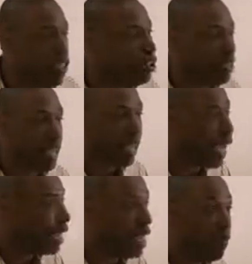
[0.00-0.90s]
You
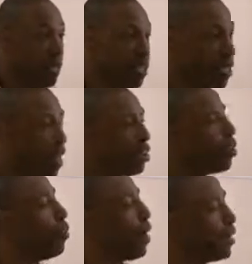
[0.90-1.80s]
can't be scared to
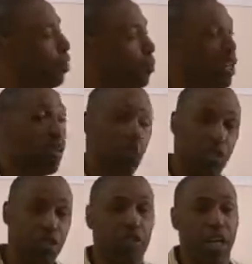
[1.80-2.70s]
go out there with it
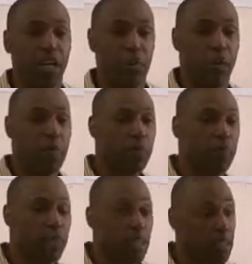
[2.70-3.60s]
once you've got your proper
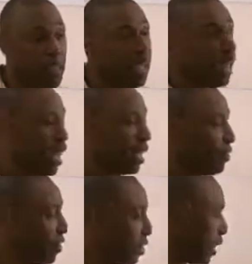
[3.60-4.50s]
protection. I'll
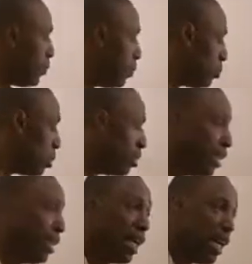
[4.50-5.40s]
give you an example of what you
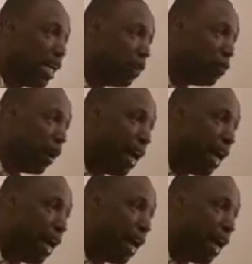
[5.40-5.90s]
need. If you